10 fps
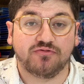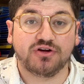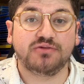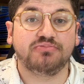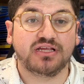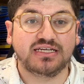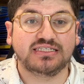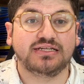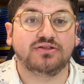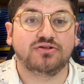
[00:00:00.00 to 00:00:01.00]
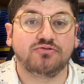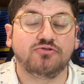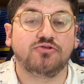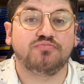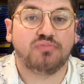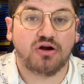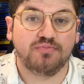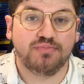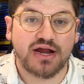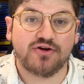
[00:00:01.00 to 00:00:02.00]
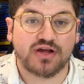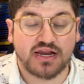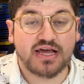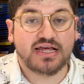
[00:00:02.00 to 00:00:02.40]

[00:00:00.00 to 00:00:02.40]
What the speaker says: where he plays a literal barbarian.